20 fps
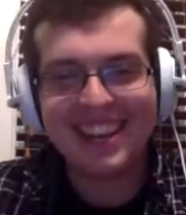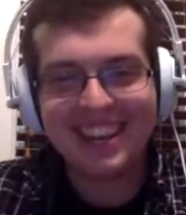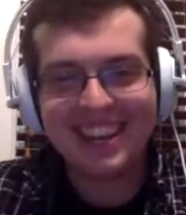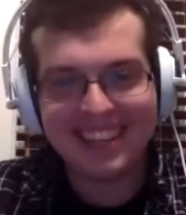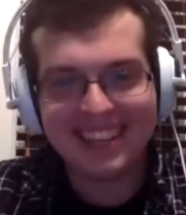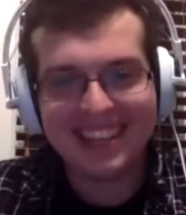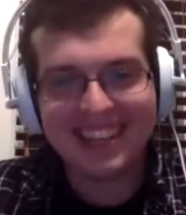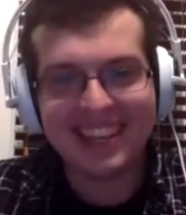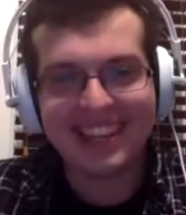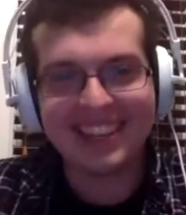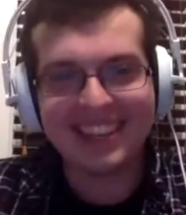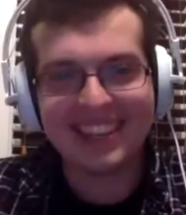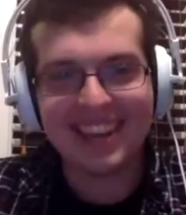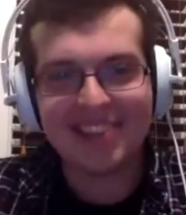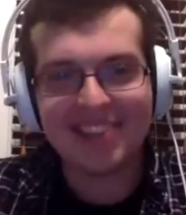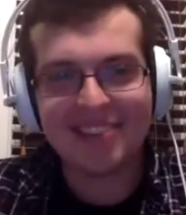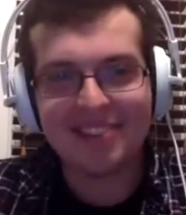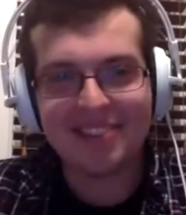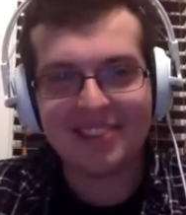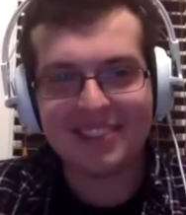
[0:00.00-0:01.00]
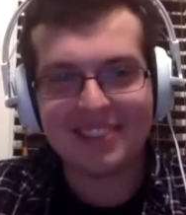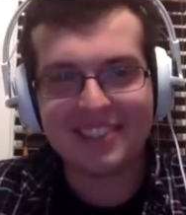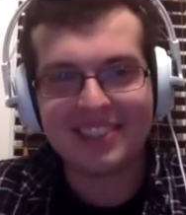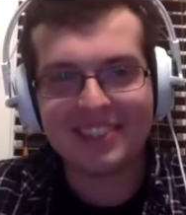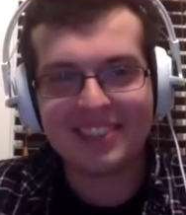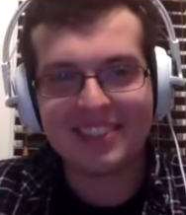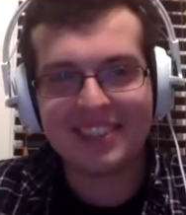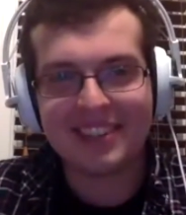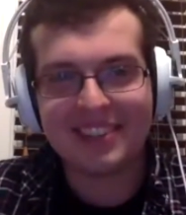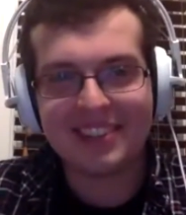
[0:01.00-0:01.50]
Yeah, Live from the
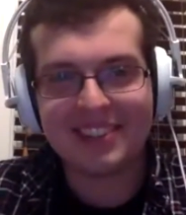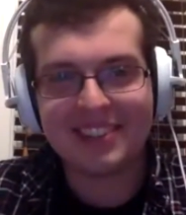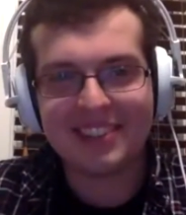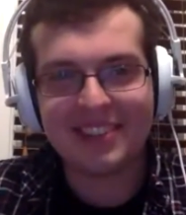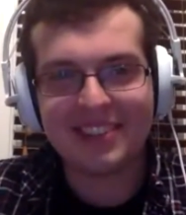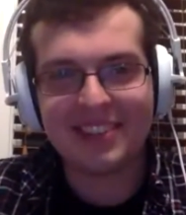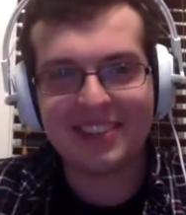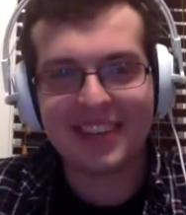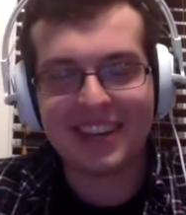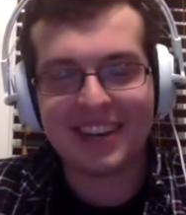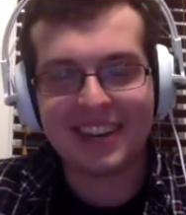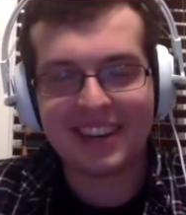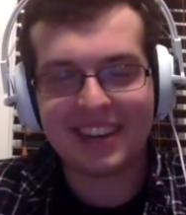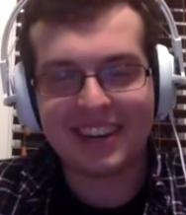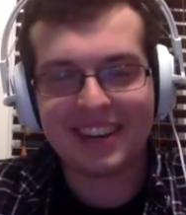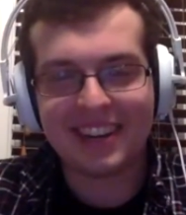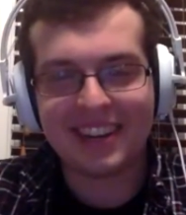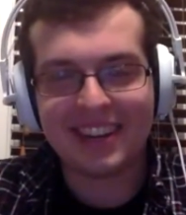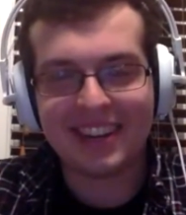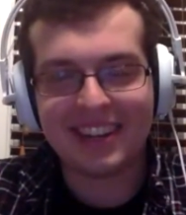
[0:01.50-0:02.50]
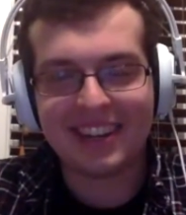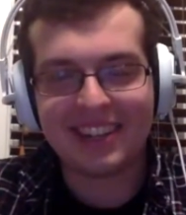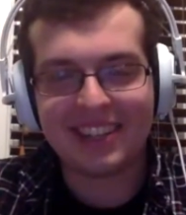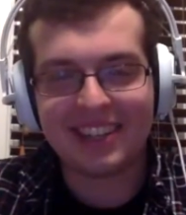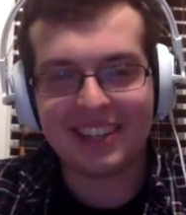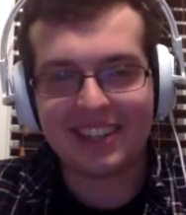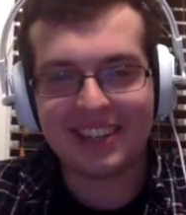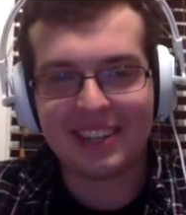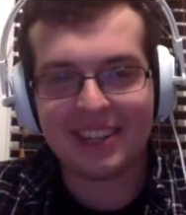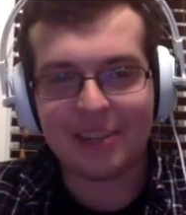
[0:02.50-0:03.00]
Studio with Jimmy and Eric, and
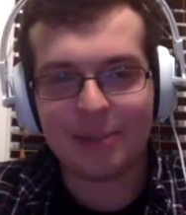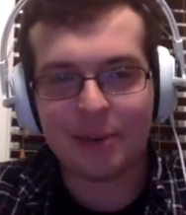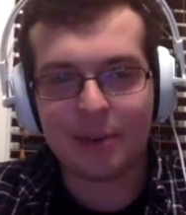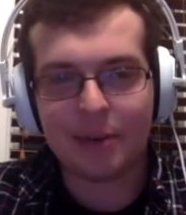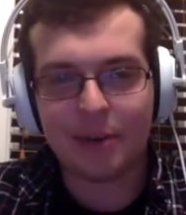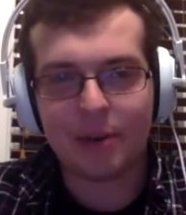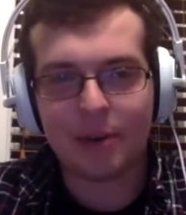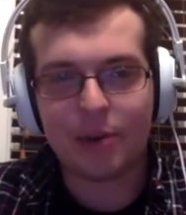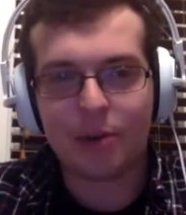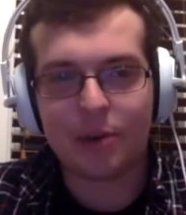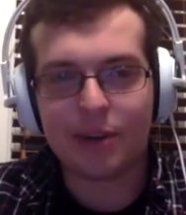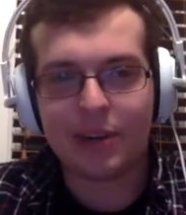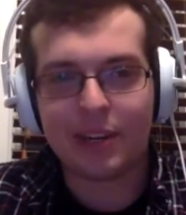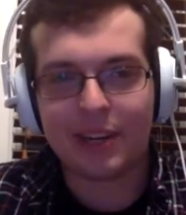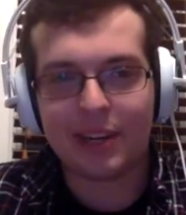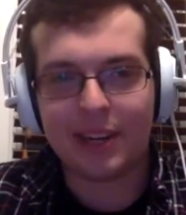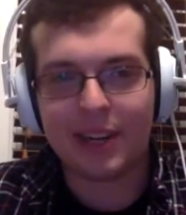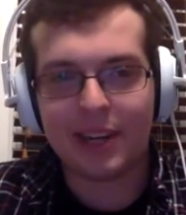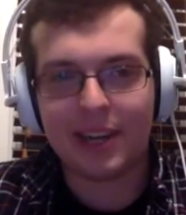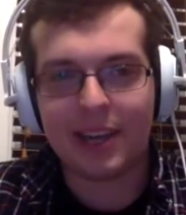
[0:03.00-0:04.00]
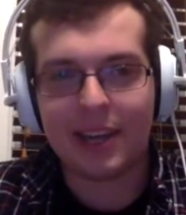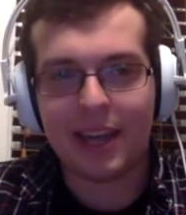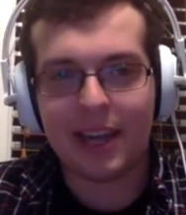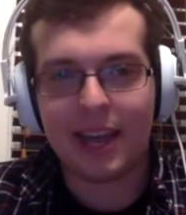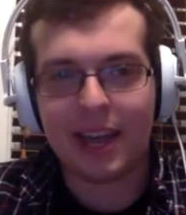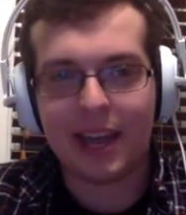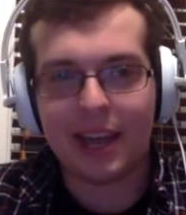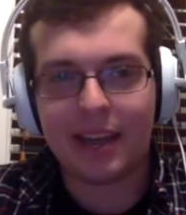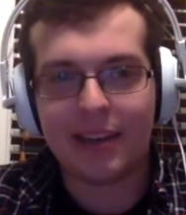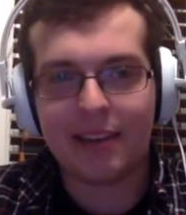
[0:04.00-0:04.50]
we record it
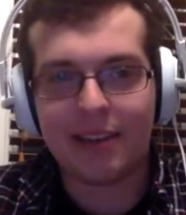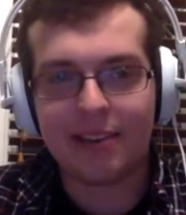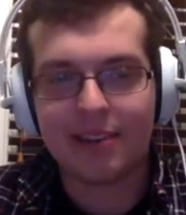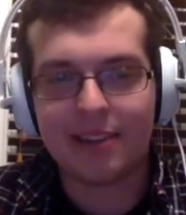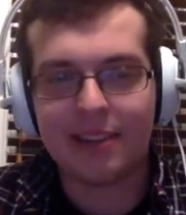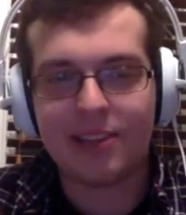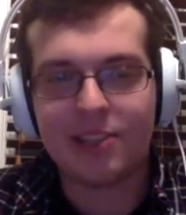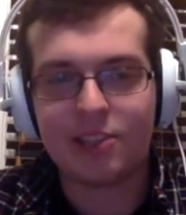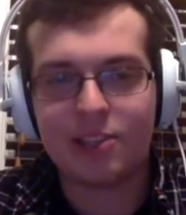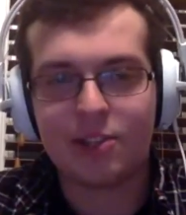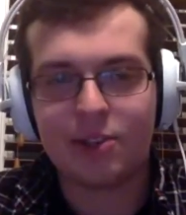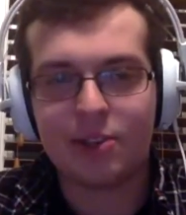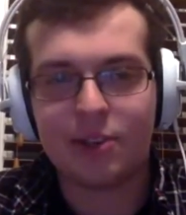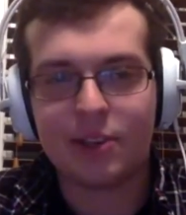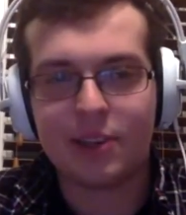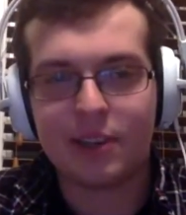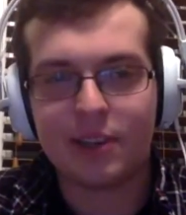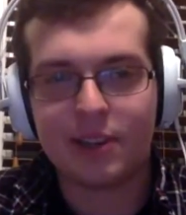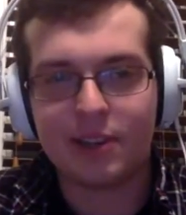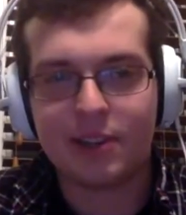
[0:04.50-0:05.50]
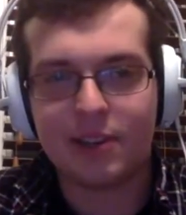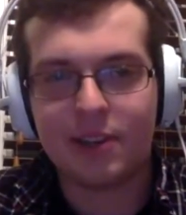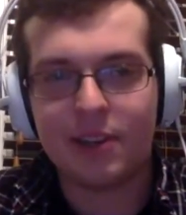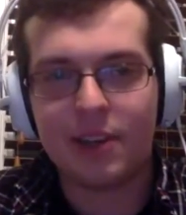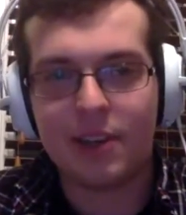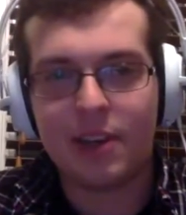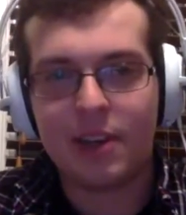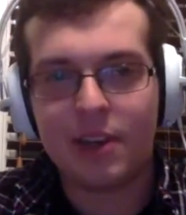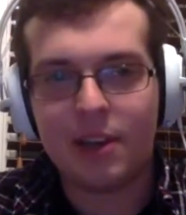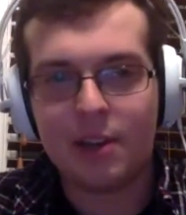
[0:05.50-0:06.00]
at the studio,
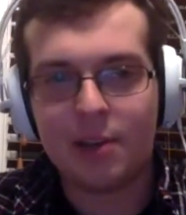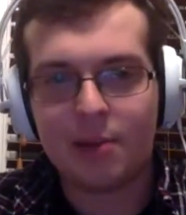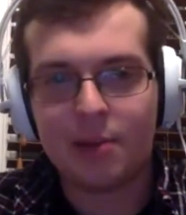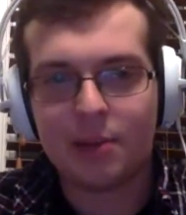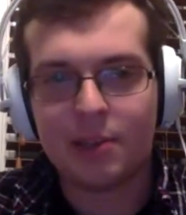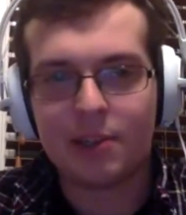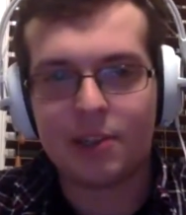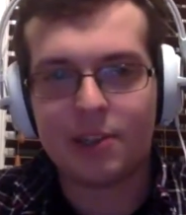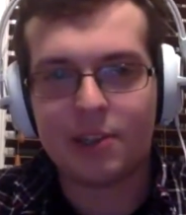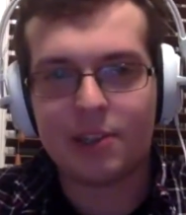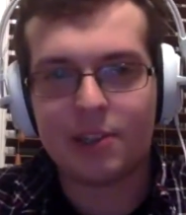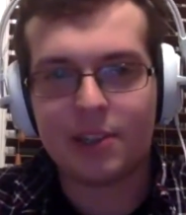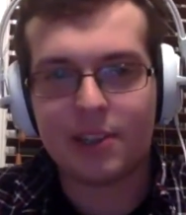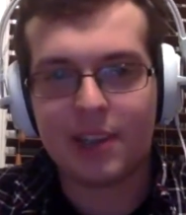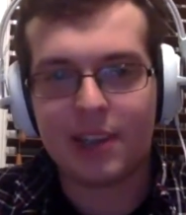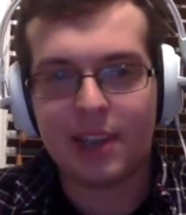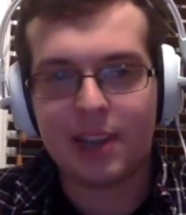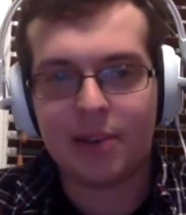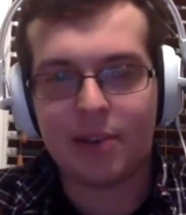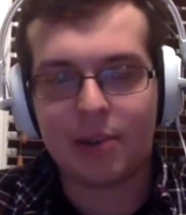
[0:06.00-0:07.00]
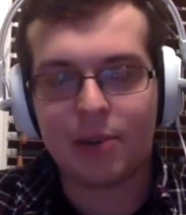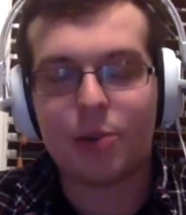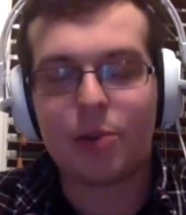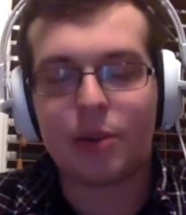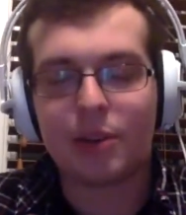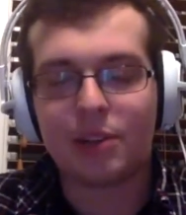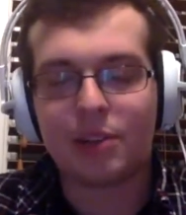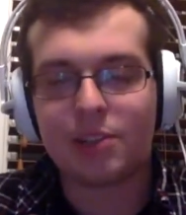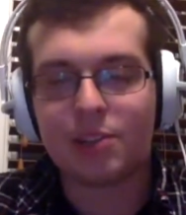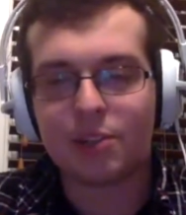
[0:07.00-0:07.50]
which is a
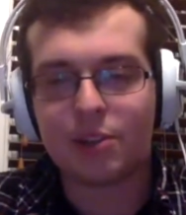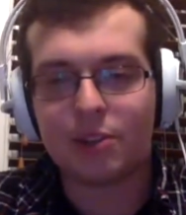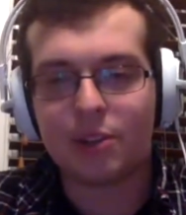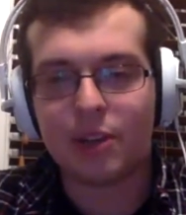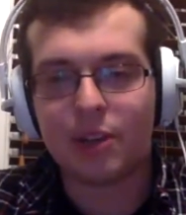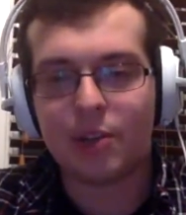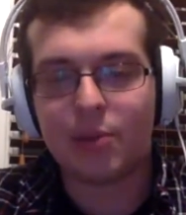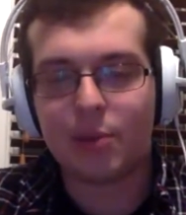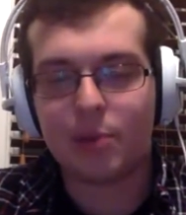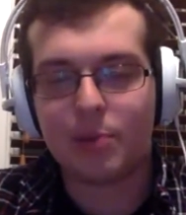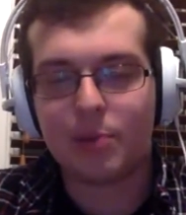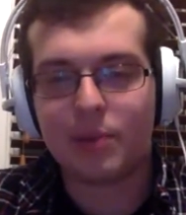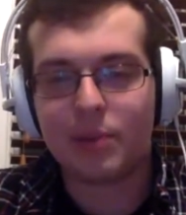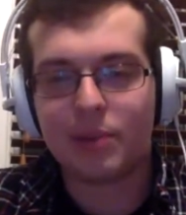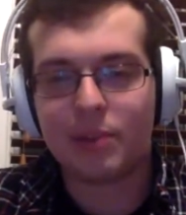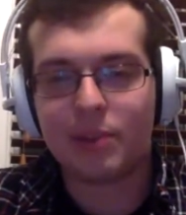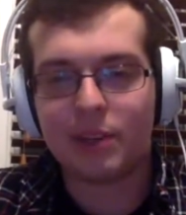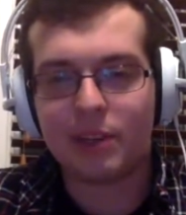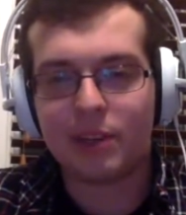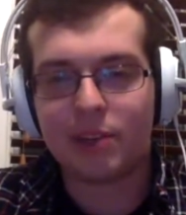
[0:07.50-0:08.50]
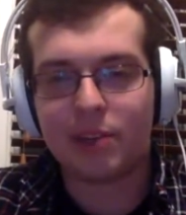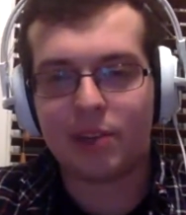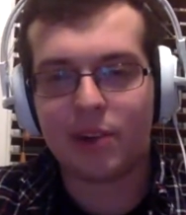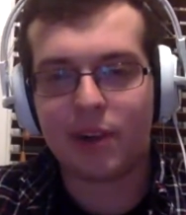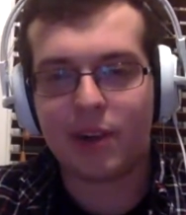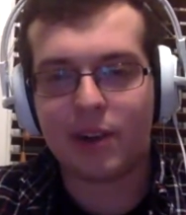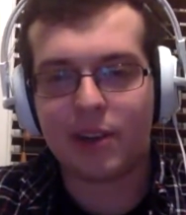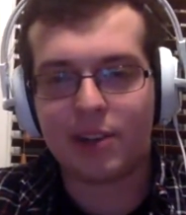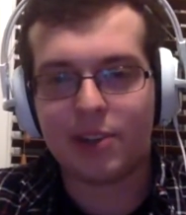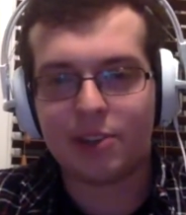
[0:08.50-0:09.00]
recording studio we built in a
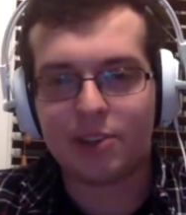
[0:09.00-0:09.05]
garage